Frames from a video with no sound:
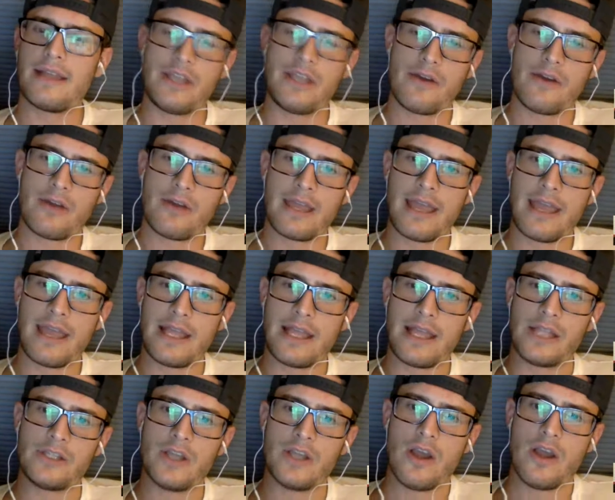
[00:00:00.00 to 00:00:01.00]
There are
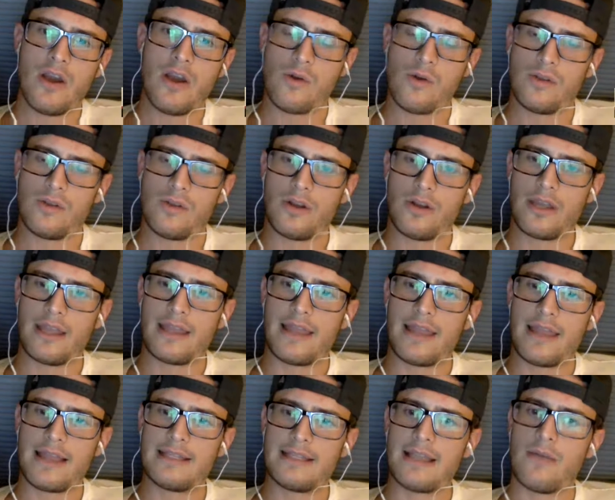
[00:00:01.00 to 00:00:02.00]
kids who are looking and
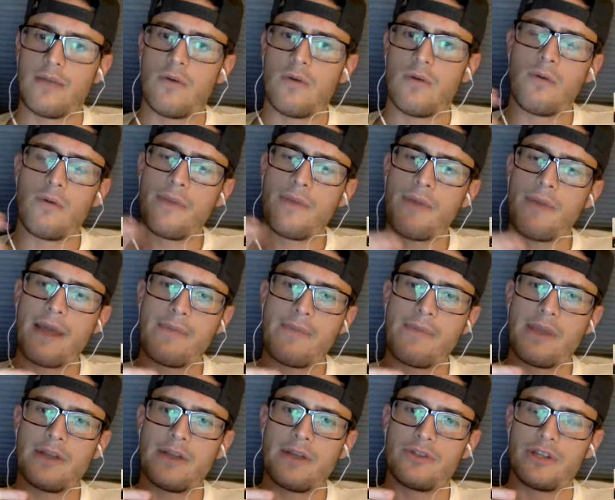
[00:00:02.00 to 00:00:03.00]
they say, well, we might be
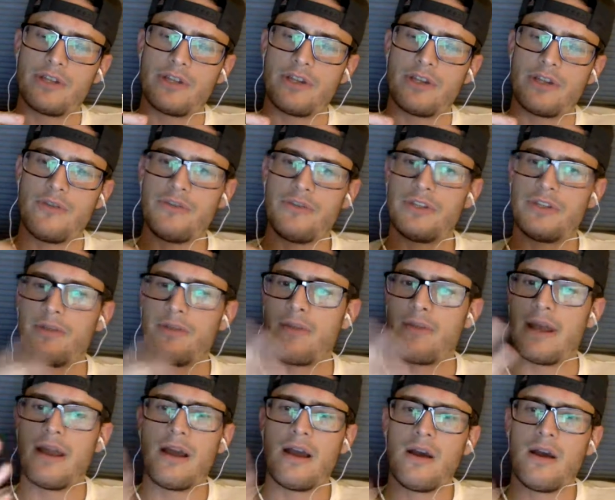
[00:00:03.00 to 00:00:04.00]
interested in Houston,
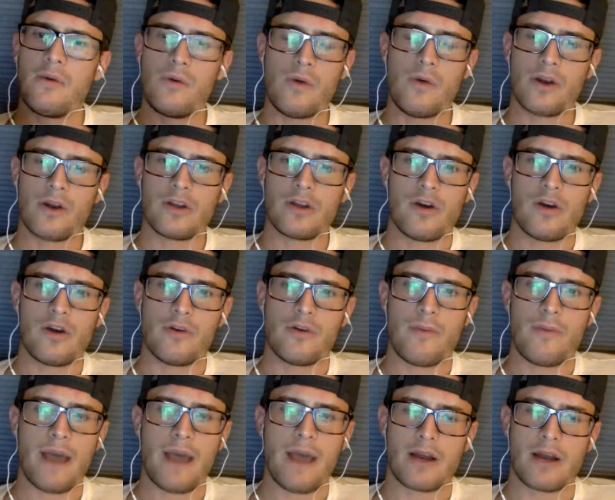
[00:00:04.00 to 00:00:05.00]
but we want to go to a
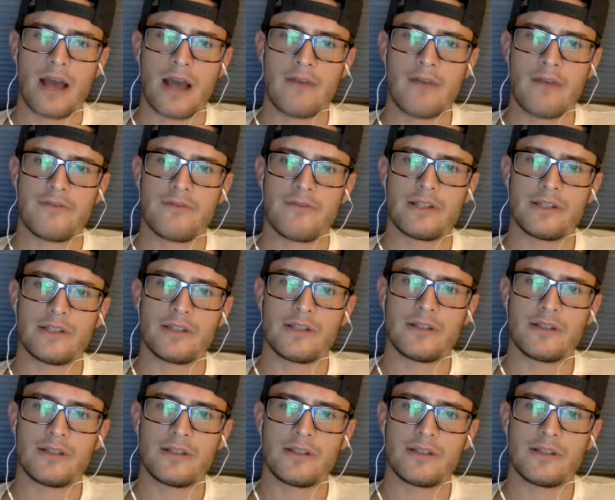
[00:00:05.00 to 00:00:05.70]
power conference.